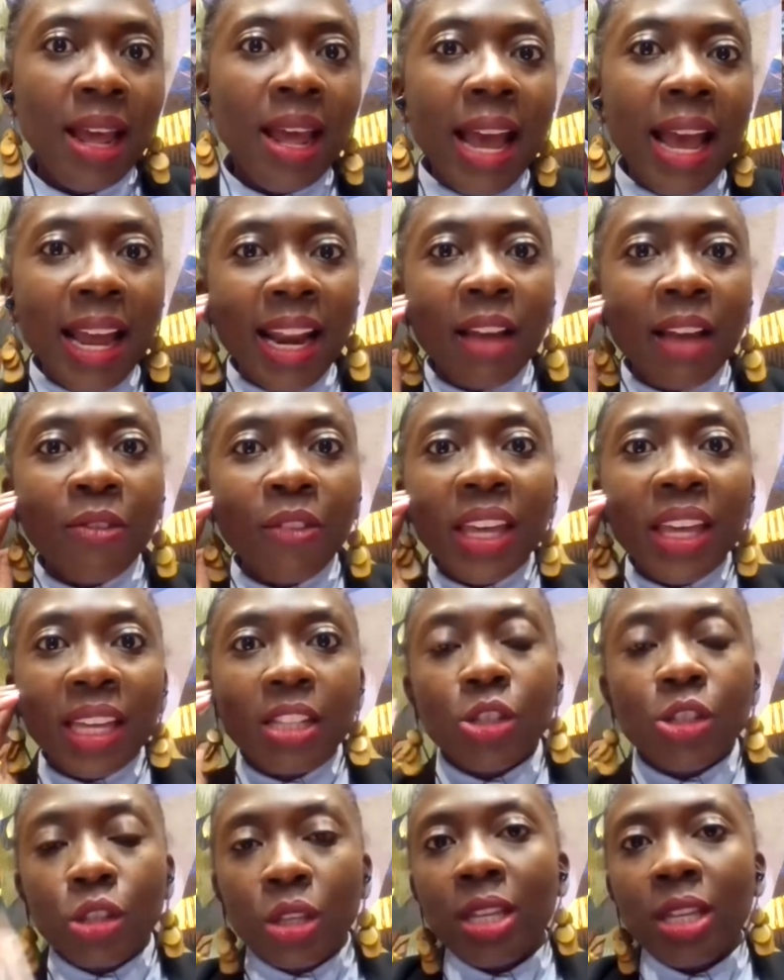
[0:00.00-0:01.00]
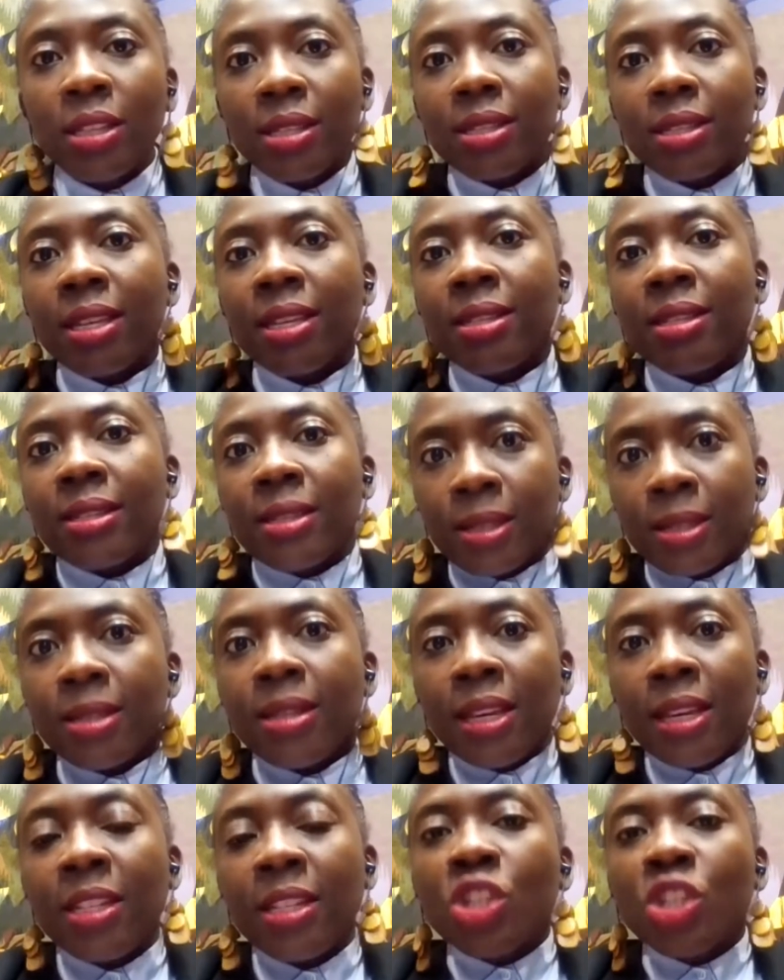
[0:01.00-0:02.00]
And I think
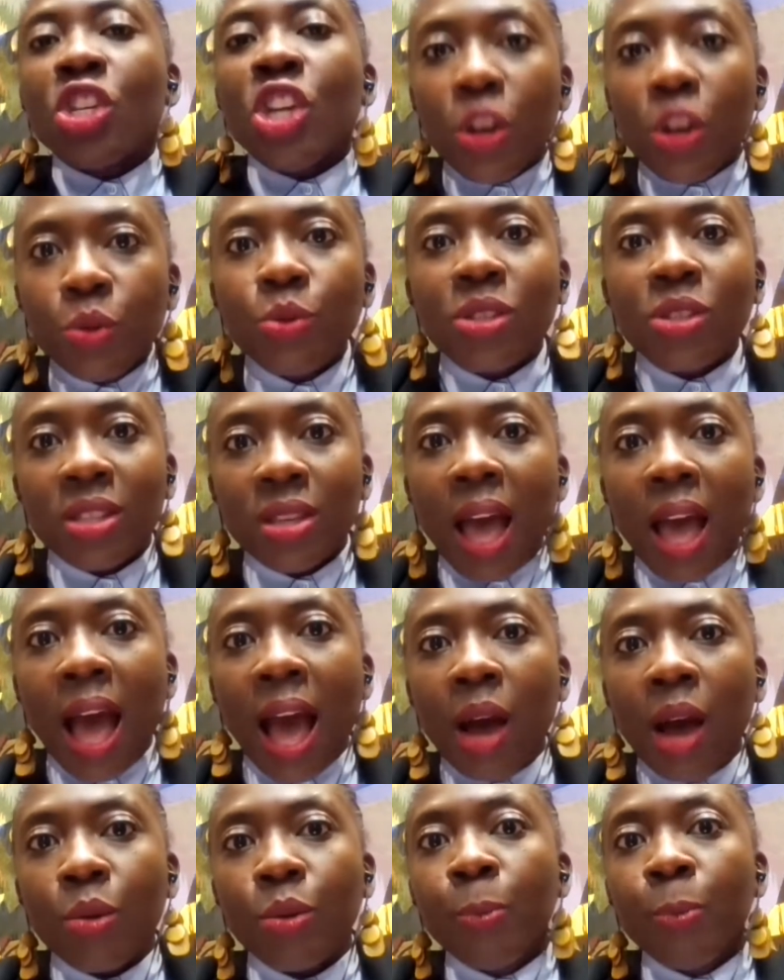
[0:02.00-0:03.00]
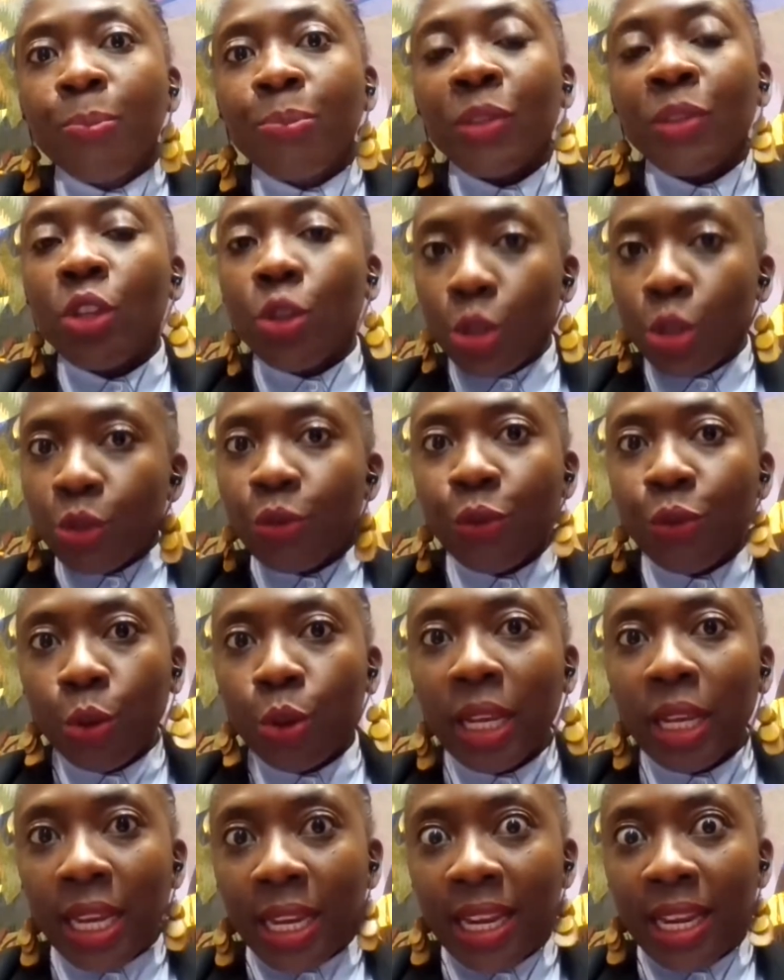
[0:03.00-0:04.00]
it shows how useful
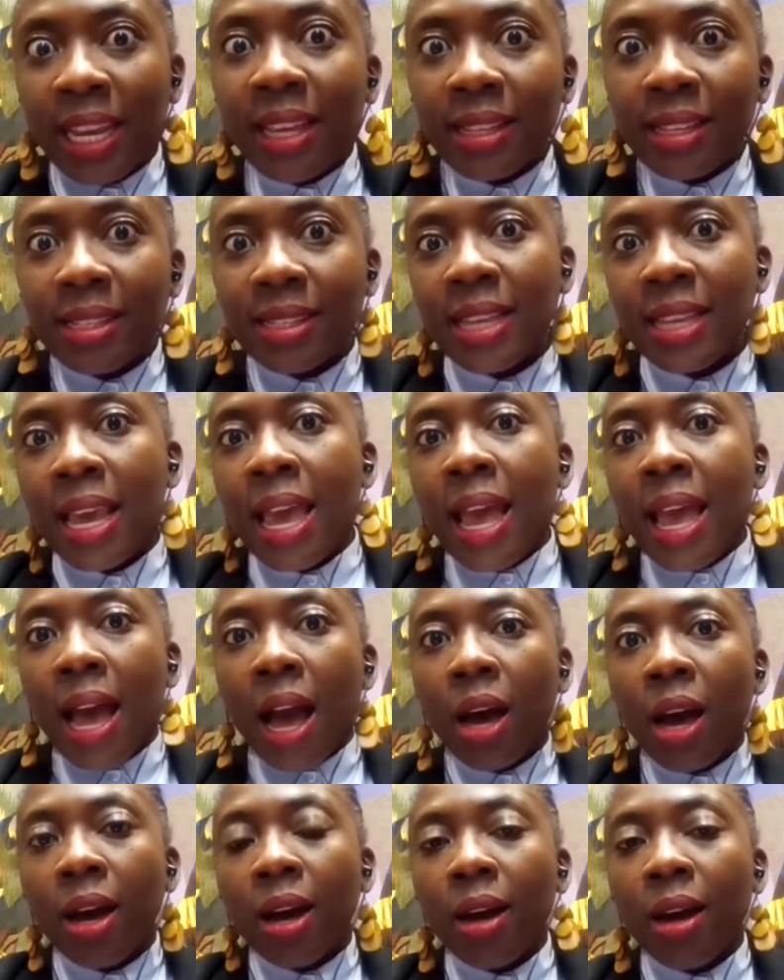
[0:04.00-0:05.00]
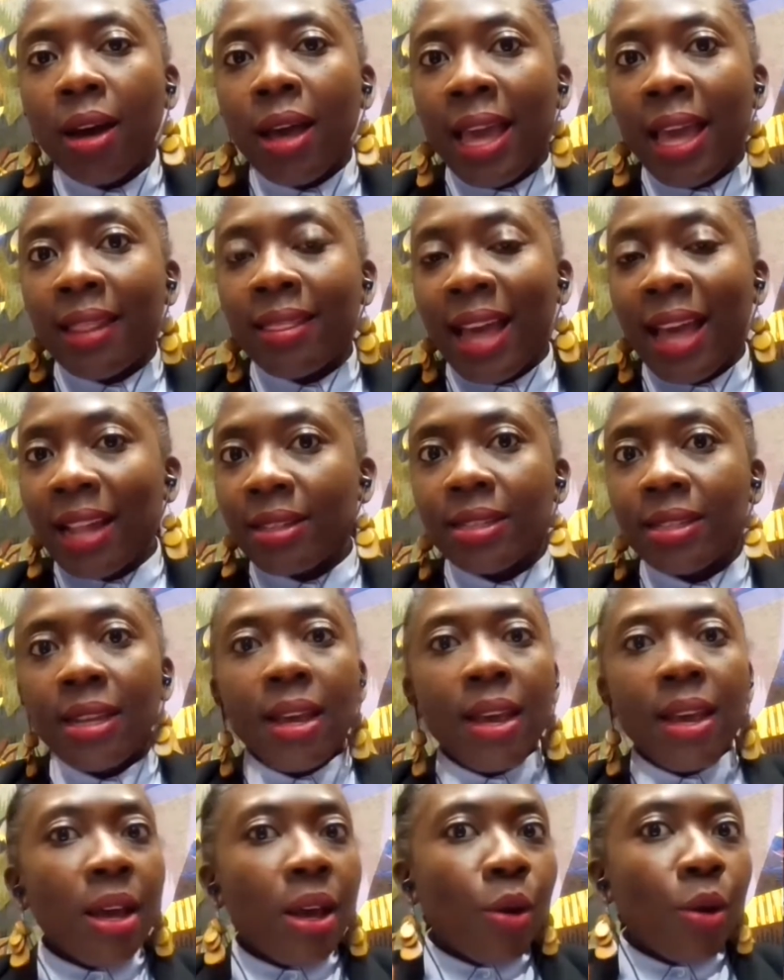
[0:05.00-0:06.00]
it is, and that
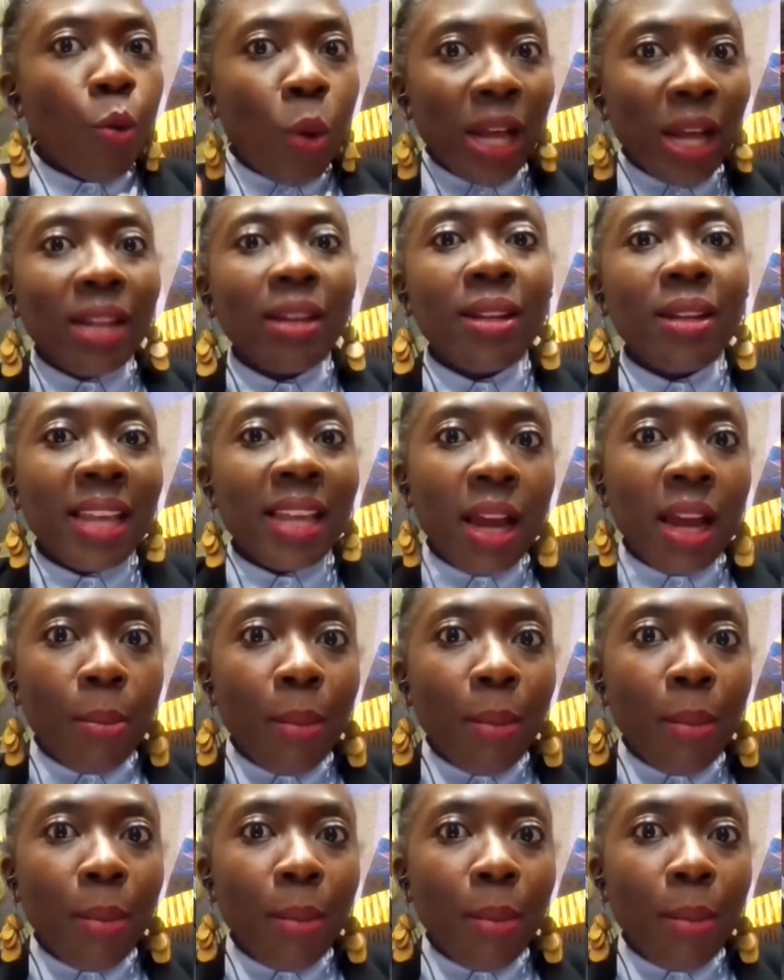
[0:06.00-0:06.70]
when they are